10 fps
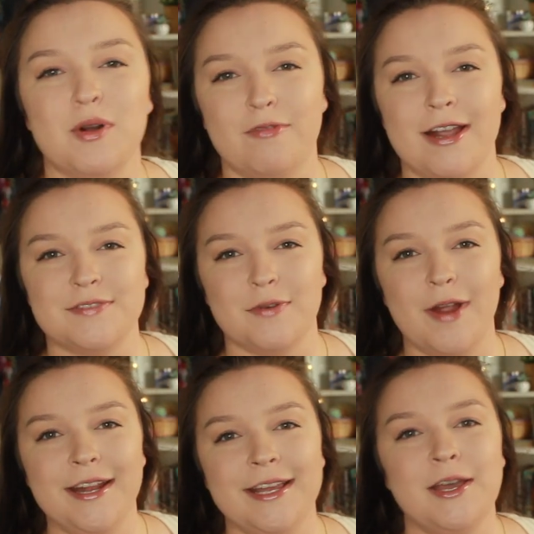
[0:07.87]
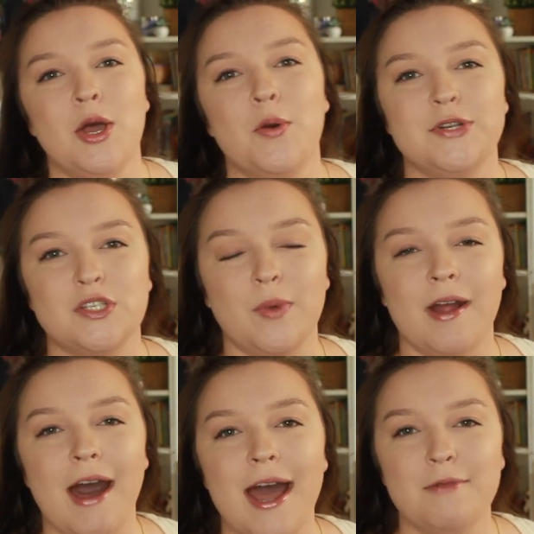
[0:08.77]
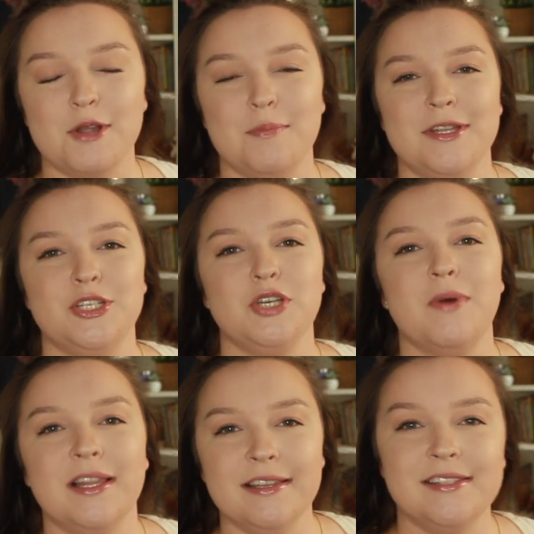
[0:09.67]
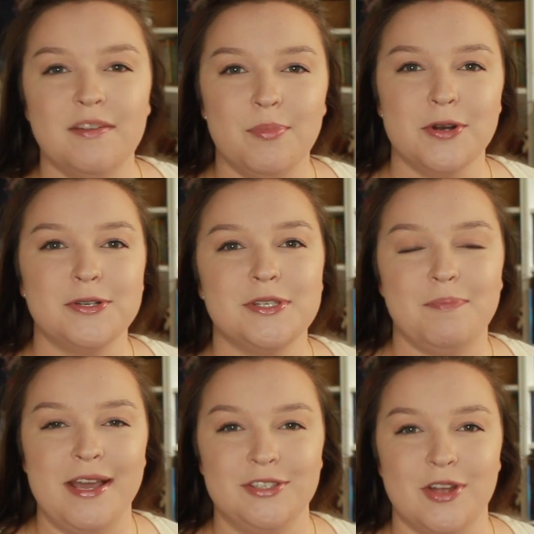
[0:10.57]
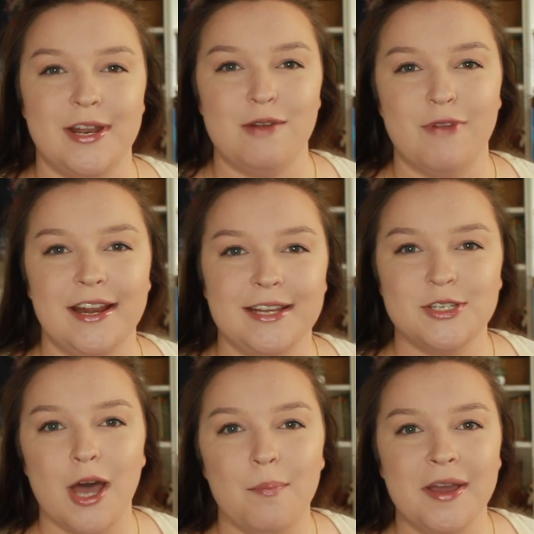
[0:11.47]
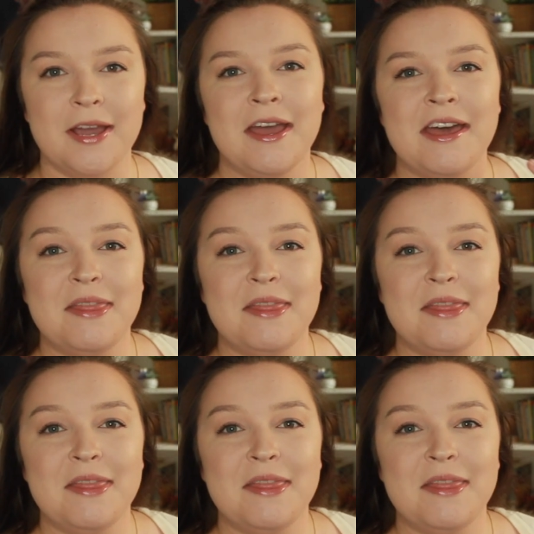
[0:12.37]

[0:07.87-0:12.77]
Recs for Writing, which is where I recommend you a list of books based on a writing topic